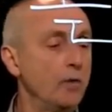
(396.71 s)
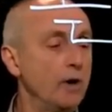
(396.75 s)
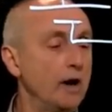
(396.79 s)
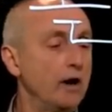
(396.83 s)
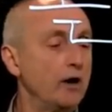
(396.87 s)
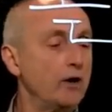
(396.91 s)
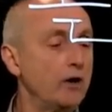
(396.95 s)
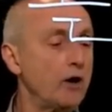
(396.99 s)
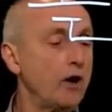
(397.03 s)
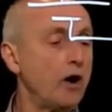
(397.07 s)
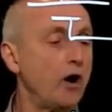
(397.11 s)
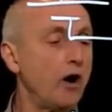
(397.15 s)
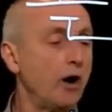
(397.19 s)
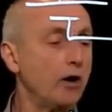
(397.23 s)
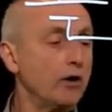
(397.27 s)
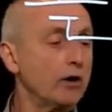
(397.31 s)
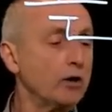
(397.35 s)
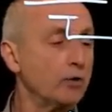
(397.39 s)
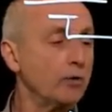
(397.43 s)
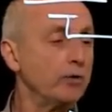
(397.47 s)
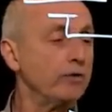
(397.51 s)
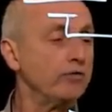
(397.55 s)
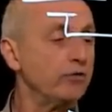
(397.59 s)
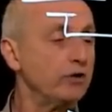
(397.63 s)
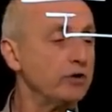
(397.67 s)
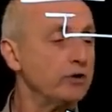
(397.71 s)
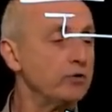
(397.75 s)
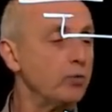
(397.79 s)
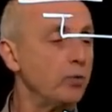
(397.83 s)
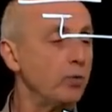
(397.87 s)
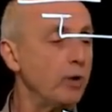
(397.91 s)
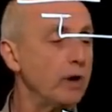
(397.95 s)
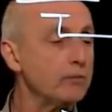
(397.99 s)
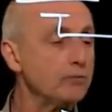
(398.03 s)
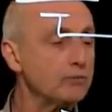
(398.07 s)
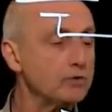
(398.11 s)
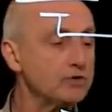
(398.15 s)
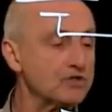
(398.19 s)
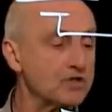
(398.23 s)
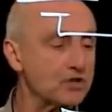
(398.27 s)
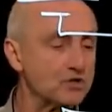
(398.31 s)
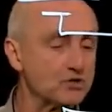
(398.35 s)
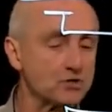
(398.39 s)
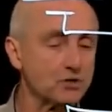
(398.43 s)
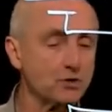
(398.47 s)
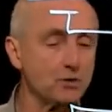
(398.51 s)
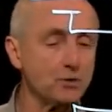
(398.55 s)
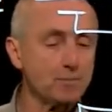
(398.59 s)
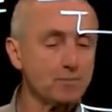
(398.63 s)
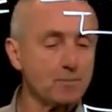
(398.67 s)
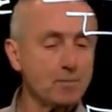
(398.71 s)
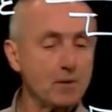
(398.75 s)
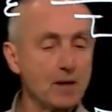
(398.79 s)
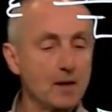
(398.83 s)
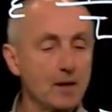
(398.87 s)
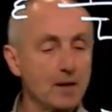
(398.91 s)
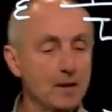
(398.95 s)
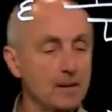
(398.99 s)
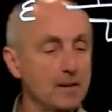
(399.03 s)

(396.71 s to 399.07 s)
where R equivalent, one resistor,